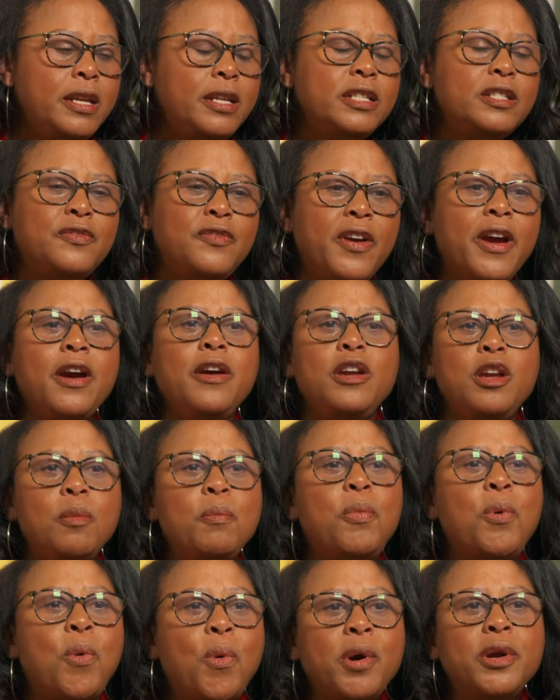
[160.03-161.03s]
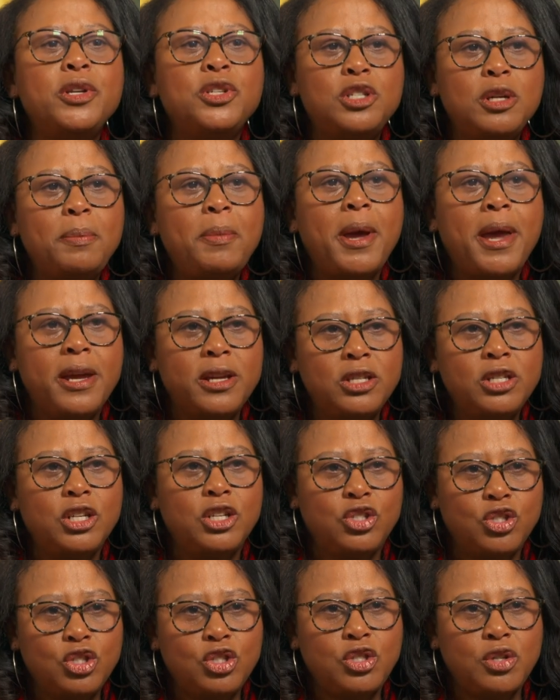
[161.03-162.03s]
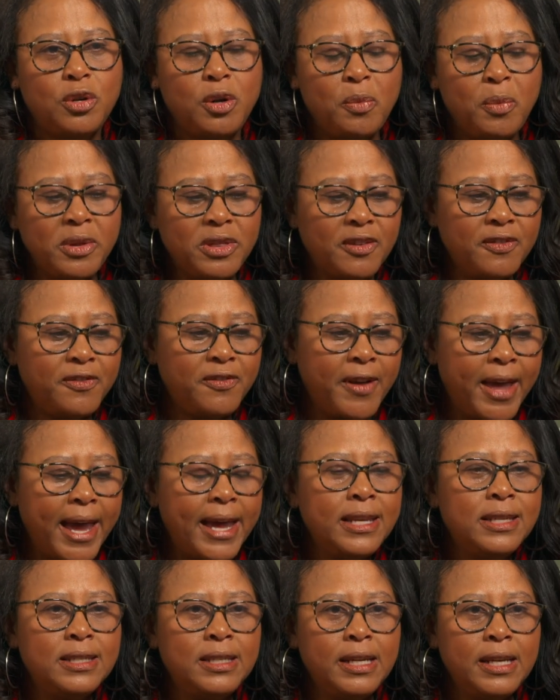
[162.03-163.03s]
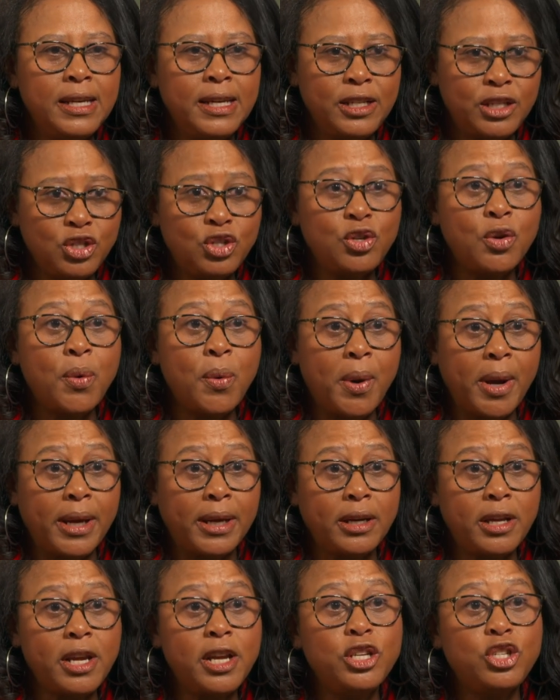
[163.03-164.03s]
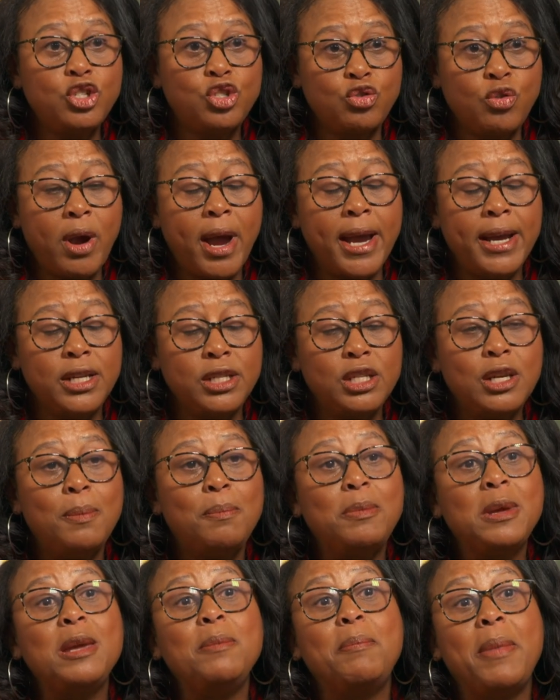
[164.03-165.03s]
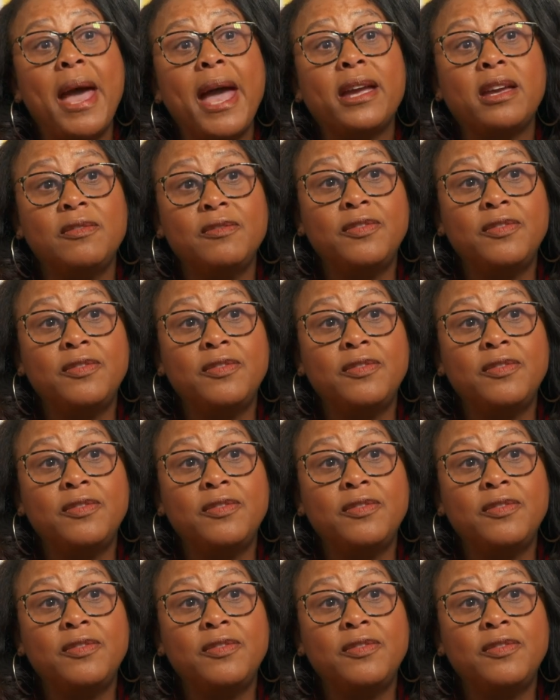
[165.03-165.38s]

It is very important to pay attention to it. What the Fed is doing is trying to beat back